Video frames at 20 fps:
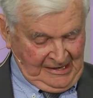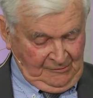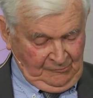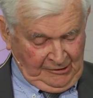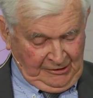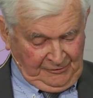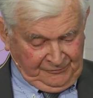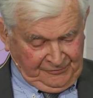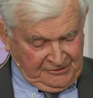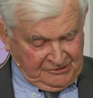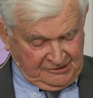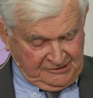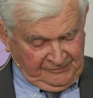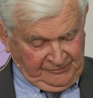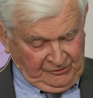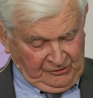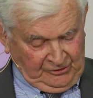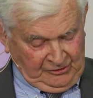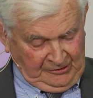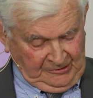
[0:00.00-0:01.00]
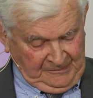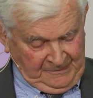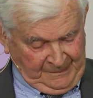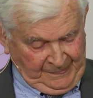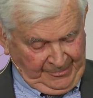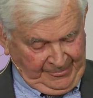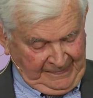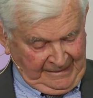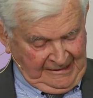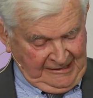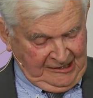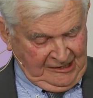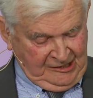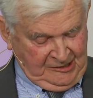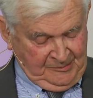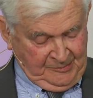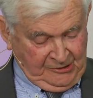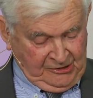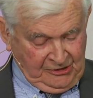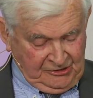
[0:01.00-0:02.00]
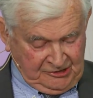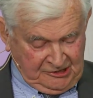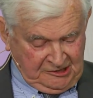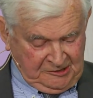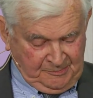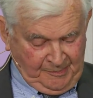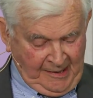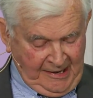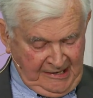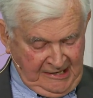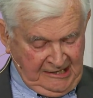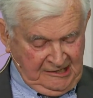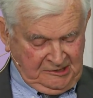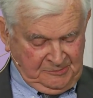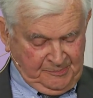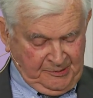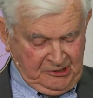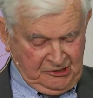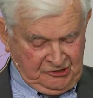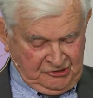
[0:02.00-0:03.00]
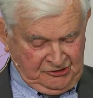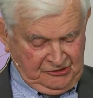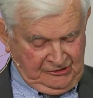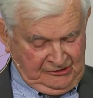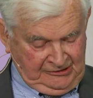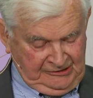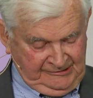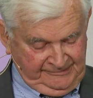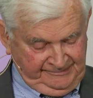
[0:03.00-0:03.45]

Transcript: Well, first of all, because it's, it's personal.